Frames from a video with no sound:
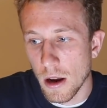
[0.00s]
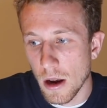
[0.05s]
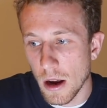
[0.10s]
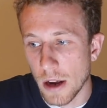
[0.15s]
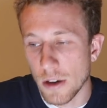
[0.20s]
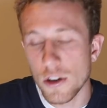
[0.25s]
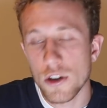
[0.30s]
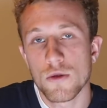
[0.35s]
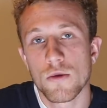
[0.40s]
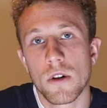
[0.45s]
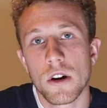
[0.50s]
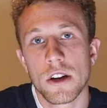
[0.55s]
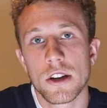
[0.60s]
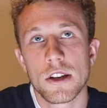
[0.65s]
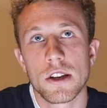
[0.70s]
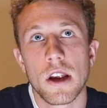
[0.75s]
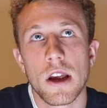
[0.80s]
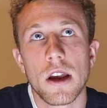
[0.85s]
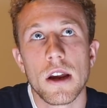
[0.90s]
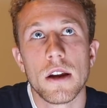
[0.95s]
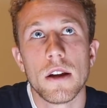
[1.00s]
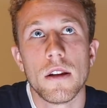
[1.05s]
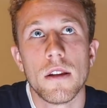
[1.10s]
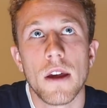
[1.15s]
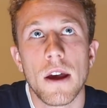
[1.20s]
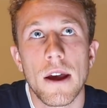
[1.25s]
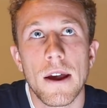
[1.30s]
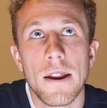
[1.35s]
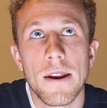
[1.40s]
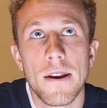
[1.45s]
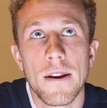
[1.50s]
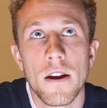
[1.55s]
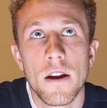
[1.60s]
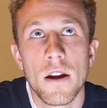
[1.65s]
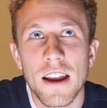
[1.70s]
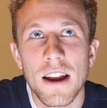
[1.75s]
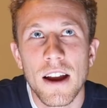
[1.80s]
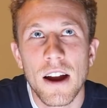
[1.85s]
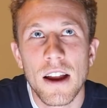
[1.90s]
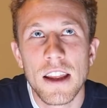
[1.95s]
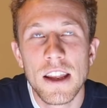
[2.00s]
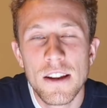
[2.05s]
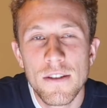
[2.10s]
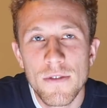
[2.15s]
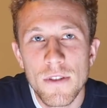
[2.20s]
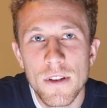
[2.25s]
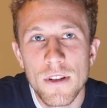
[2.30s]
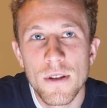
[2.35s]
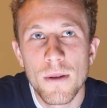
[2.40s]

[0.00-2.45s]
I just want to say that even